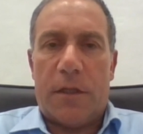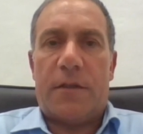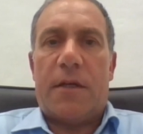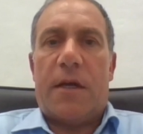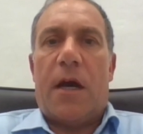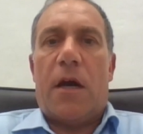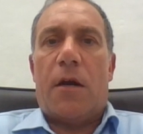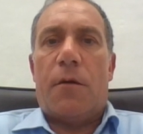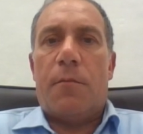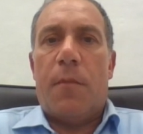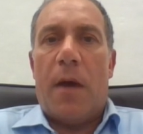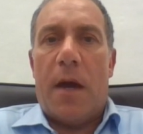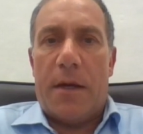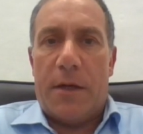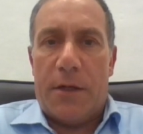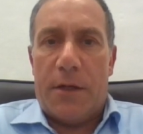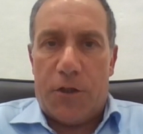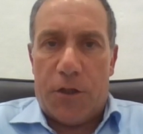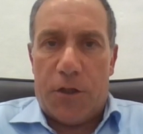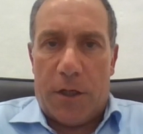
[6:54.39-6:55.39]
that they are
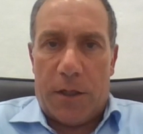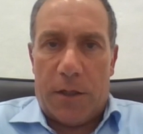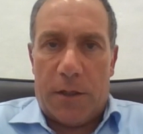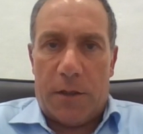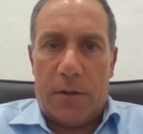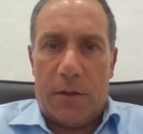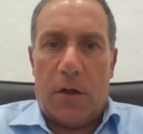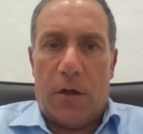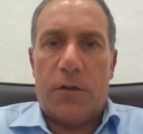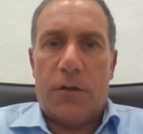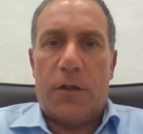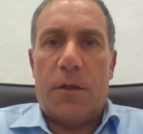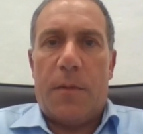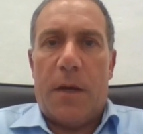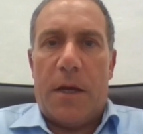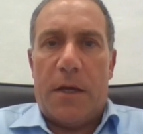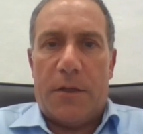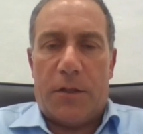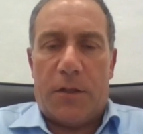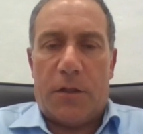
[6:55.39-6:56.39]
managing on the
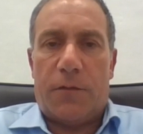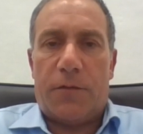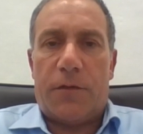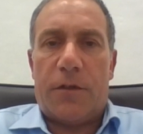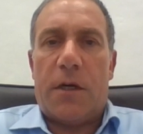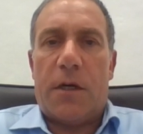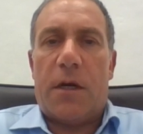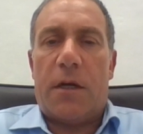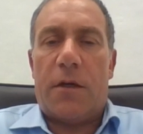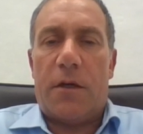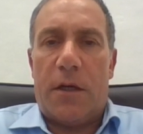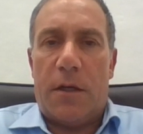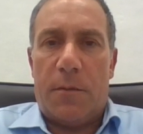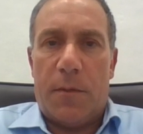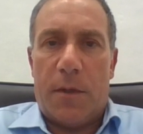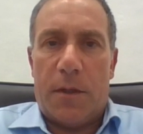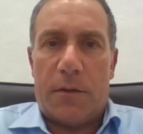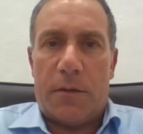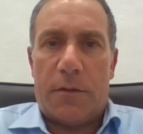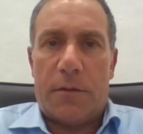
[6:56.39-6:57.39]
basis of their
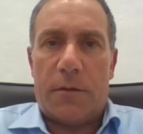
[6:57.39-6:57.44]
agreement